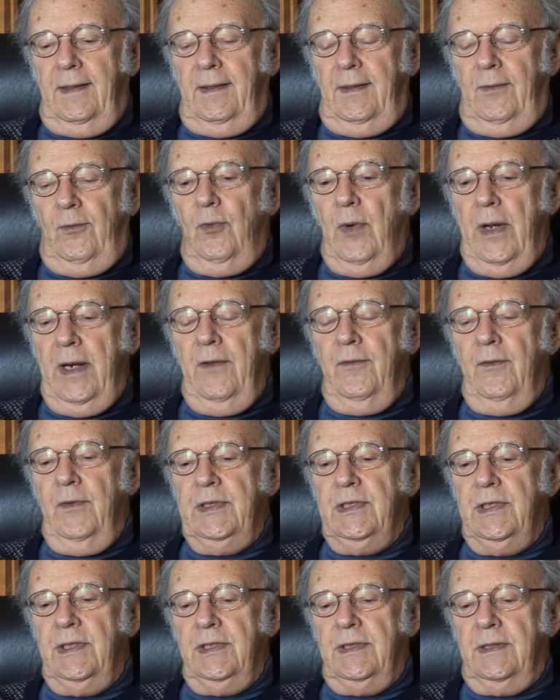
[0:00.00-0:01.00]
uh, one of
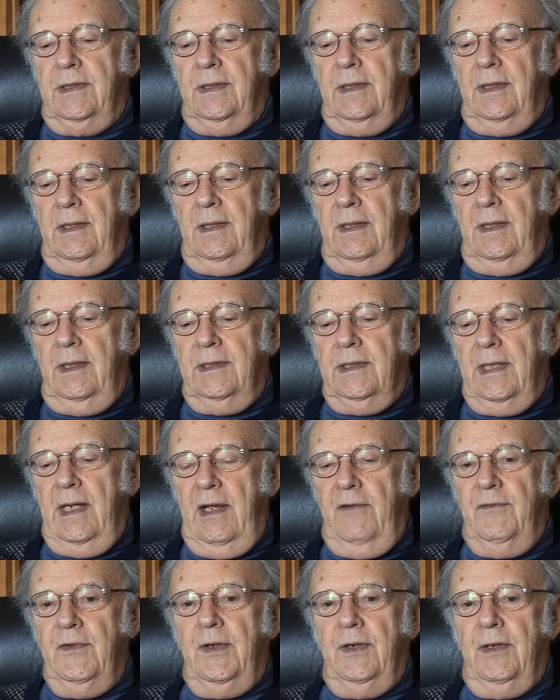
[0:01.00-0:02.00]
which is, is
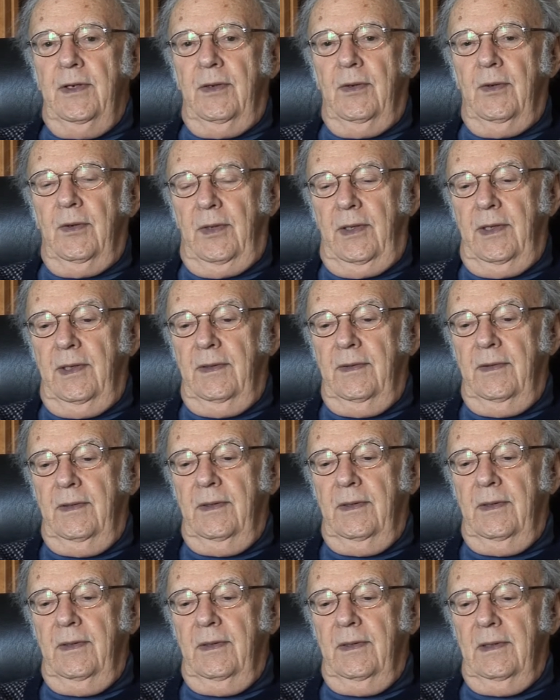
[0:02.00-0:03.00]
heavier or
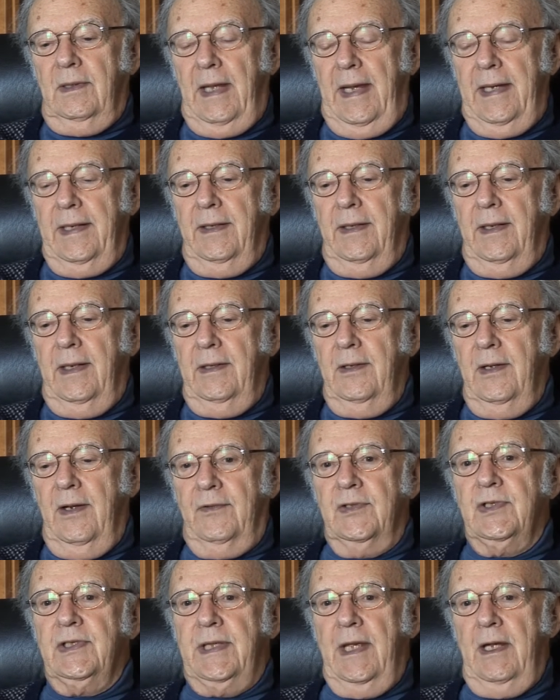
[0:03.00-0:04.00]
lighter, and you
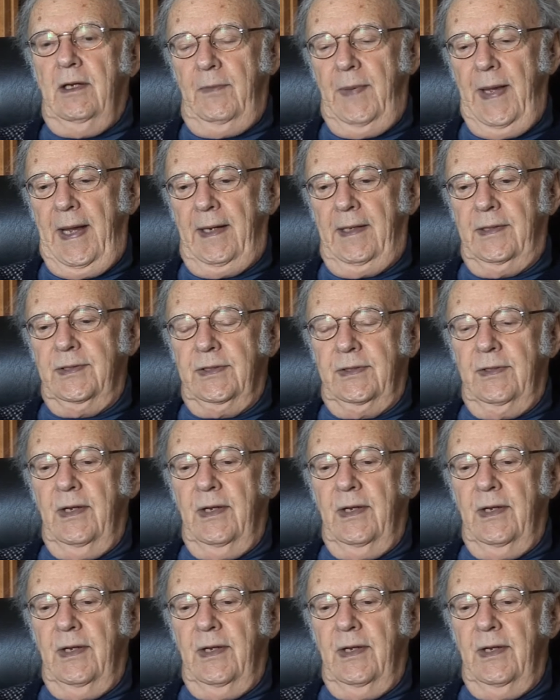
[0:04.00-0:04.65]
have a scale balance.